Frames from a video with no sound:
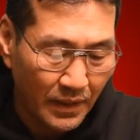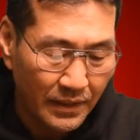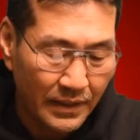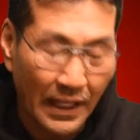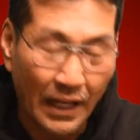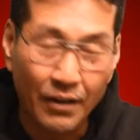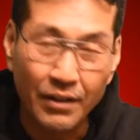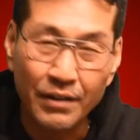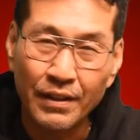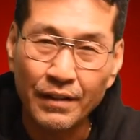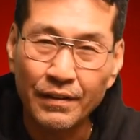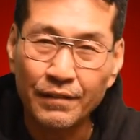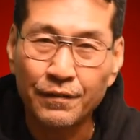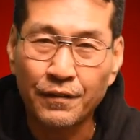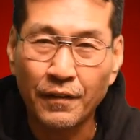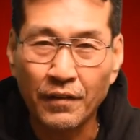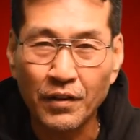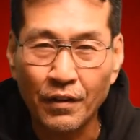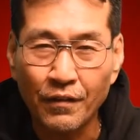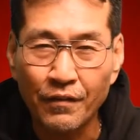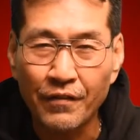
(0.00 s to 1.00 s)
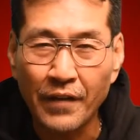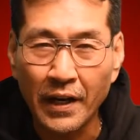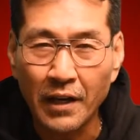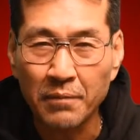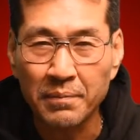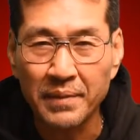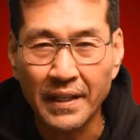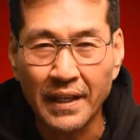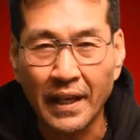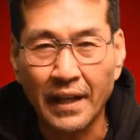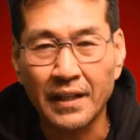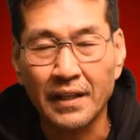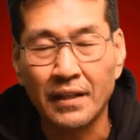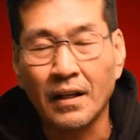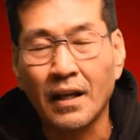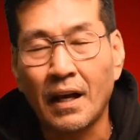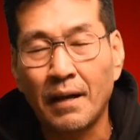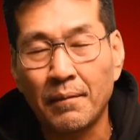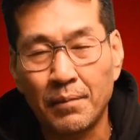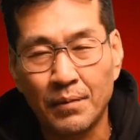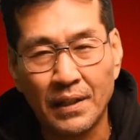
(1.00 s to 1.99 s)
Now, from the very
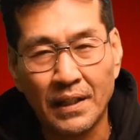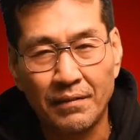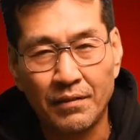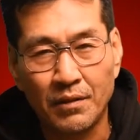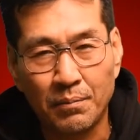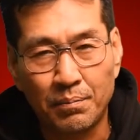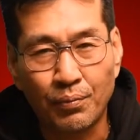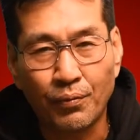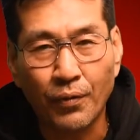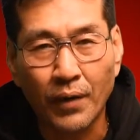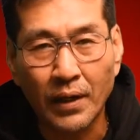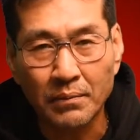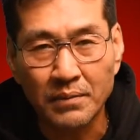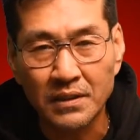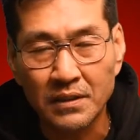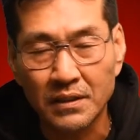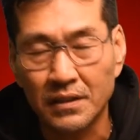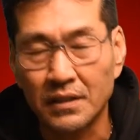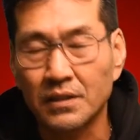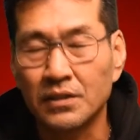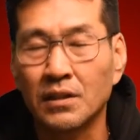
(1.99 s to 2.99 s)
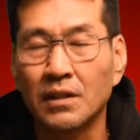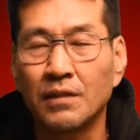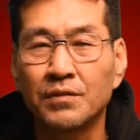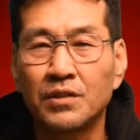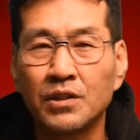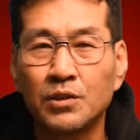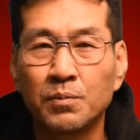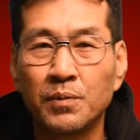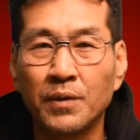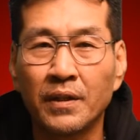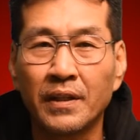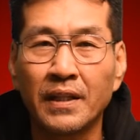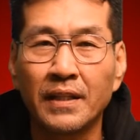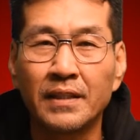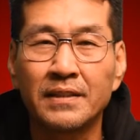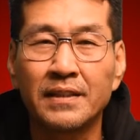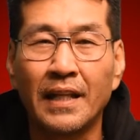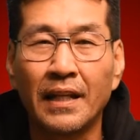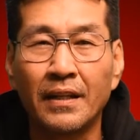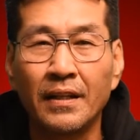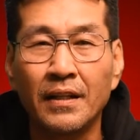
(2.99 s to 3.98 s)
beginning, I believe the premises of this book
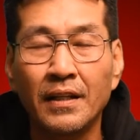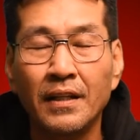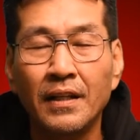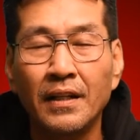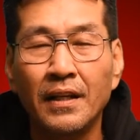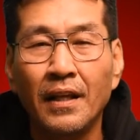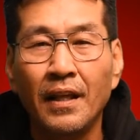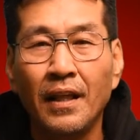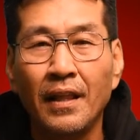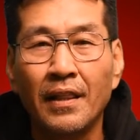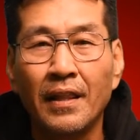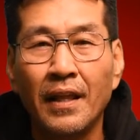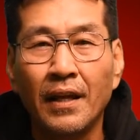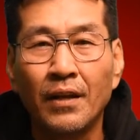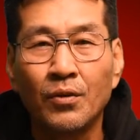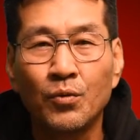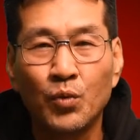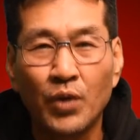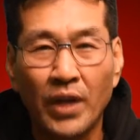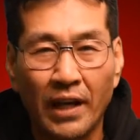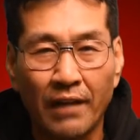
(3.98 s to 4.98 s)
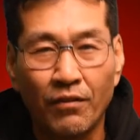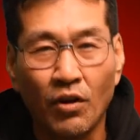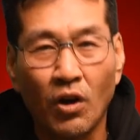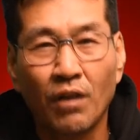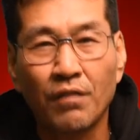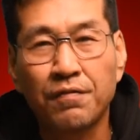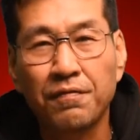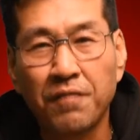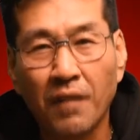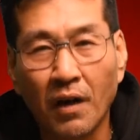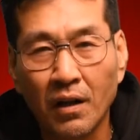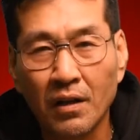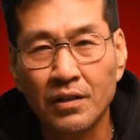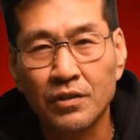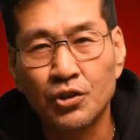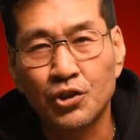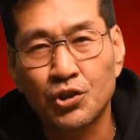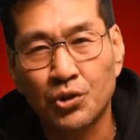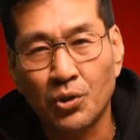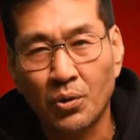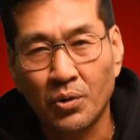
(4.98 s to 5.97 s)
is that, that we have all
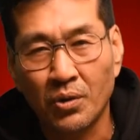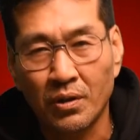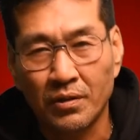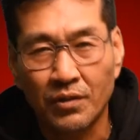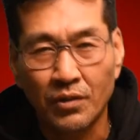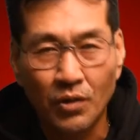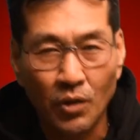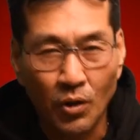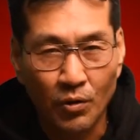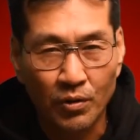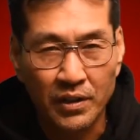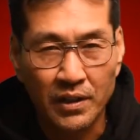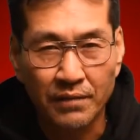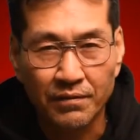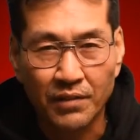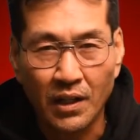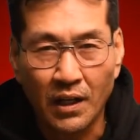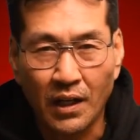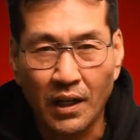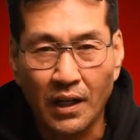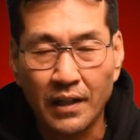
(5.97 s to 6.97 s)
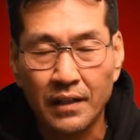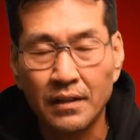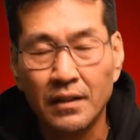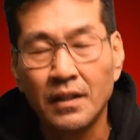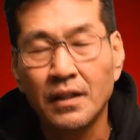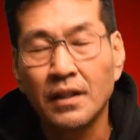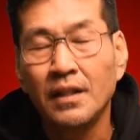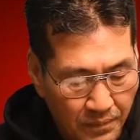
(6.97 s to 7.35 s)
fallen short of the glory of God.